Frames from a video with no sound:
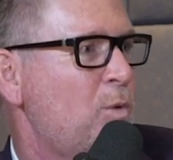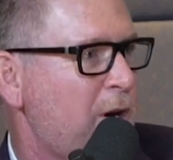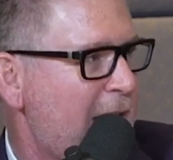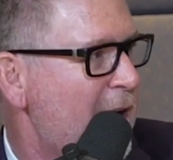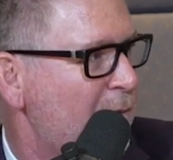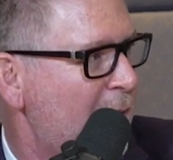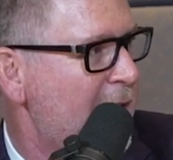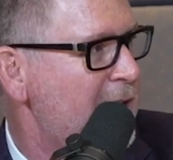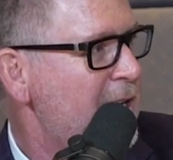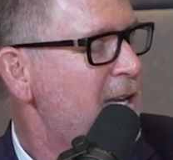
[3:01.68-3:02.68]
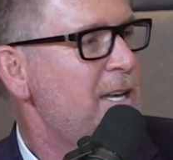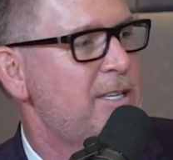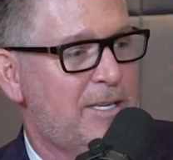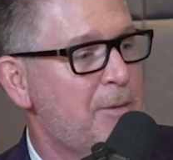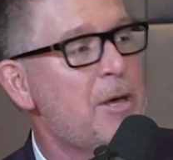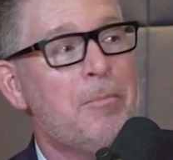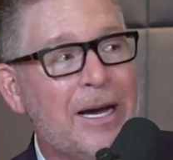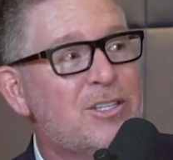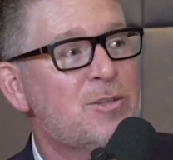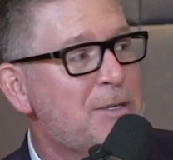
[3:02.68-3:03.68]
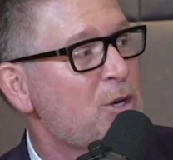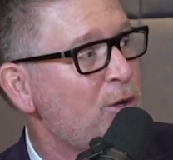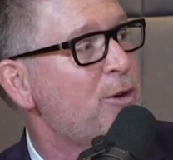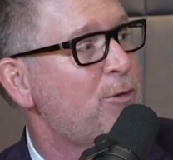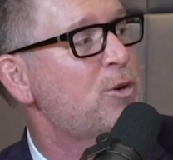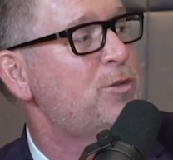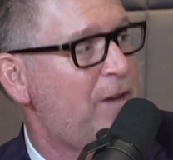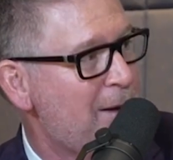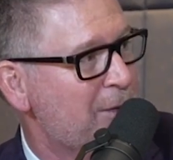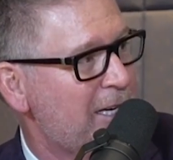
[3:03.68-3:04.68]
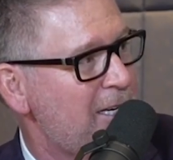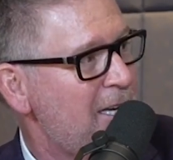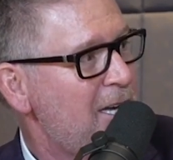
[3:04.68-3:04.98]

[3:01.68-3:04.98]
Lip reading: work out, right? Some of them might just be starting their first family.